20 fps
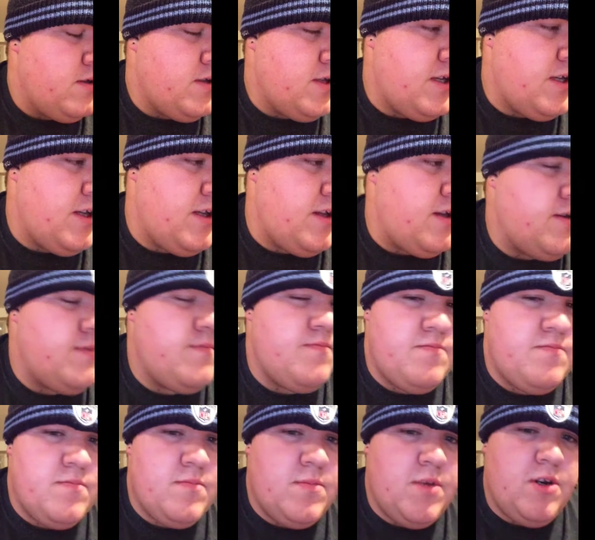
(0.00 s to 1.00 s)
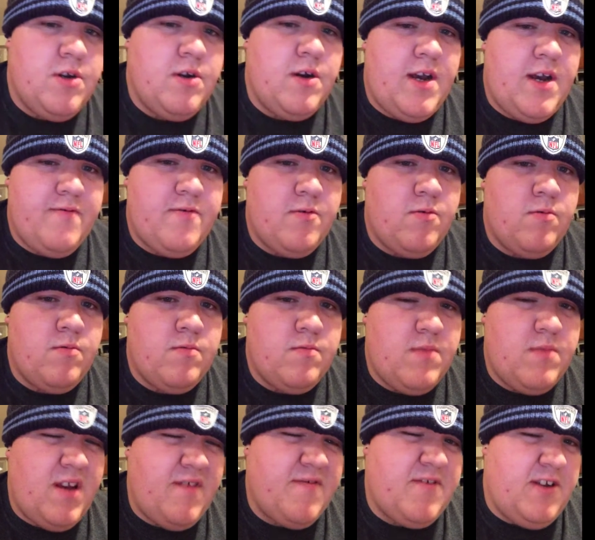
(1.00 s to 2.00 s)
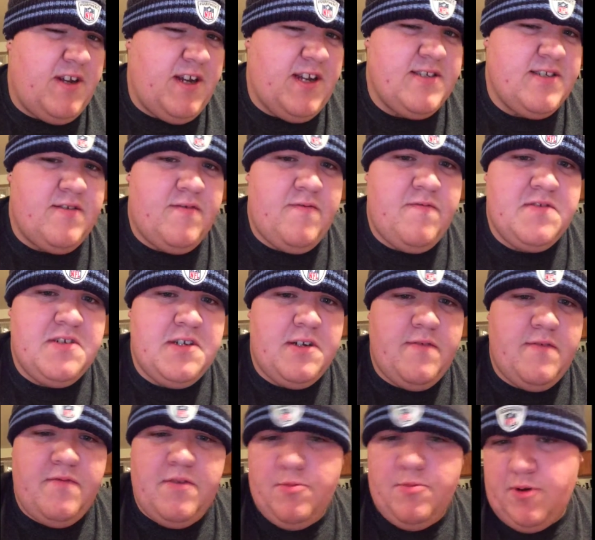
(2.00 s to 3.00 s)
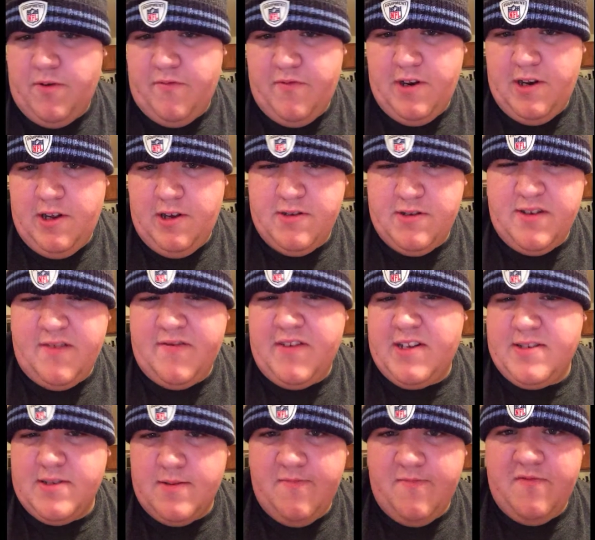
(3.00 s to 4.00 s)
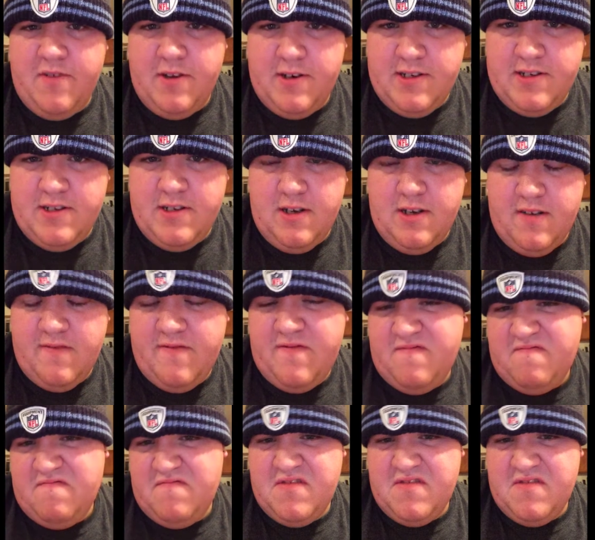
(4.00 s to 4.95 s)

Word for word: And you know, after after you guys have seen a few of my videos, I've got some funny stuff.